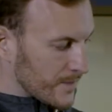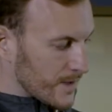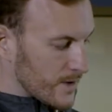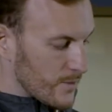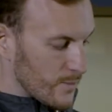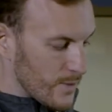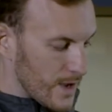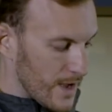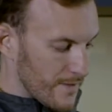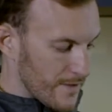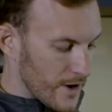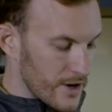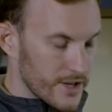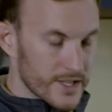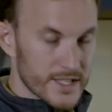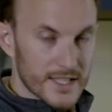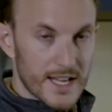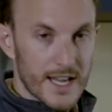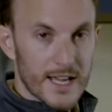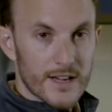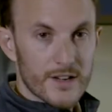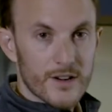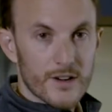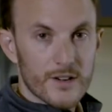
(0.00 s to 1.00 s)
We have our
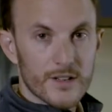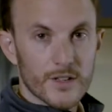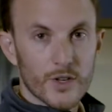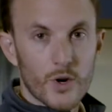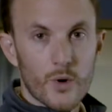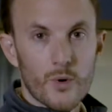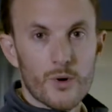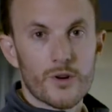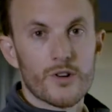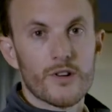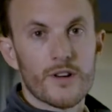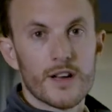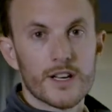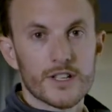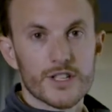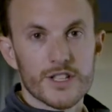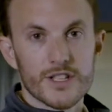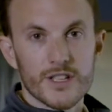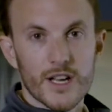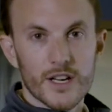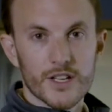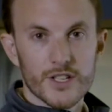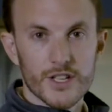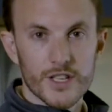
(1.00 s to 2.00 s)
standard 1/4-inch
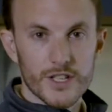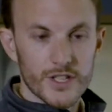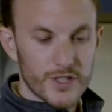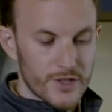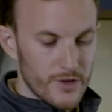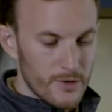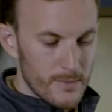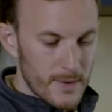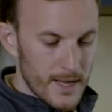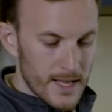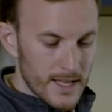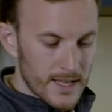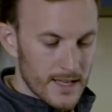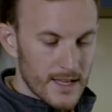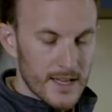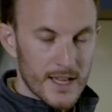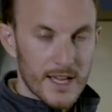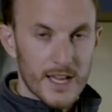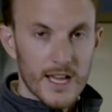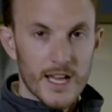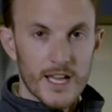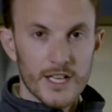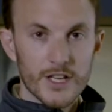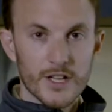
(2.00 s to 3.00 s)
suction tubing,
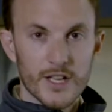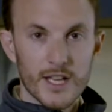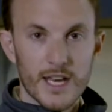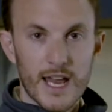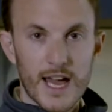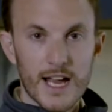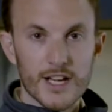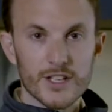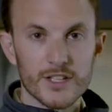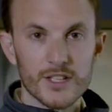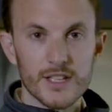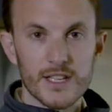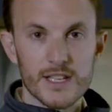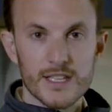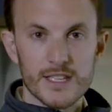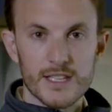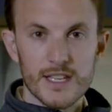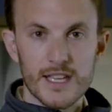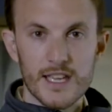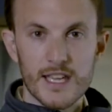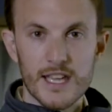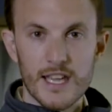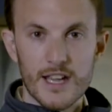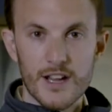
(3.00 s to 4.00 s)
and you can actually
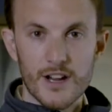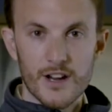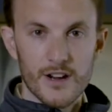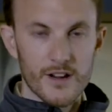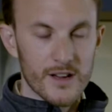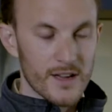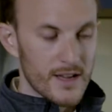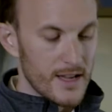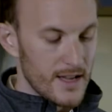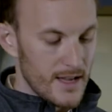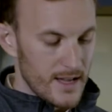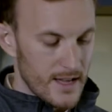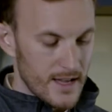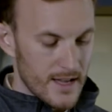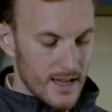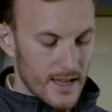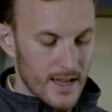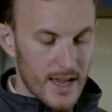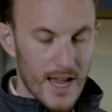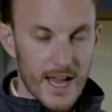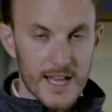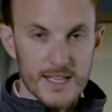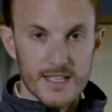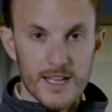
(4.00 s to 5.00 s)
see here
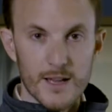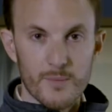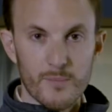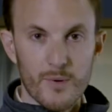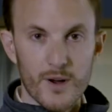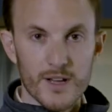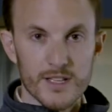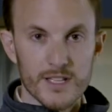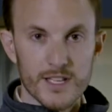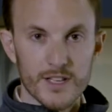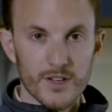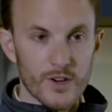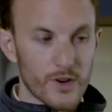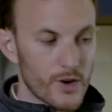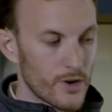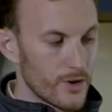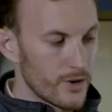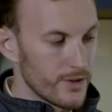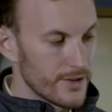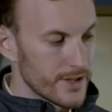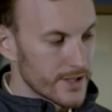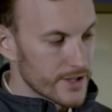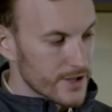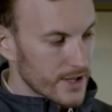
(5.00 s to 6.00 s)
as I press and
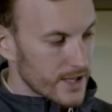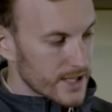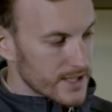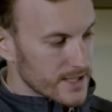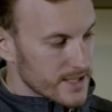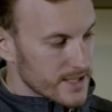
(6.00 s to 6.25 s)
hold, and you can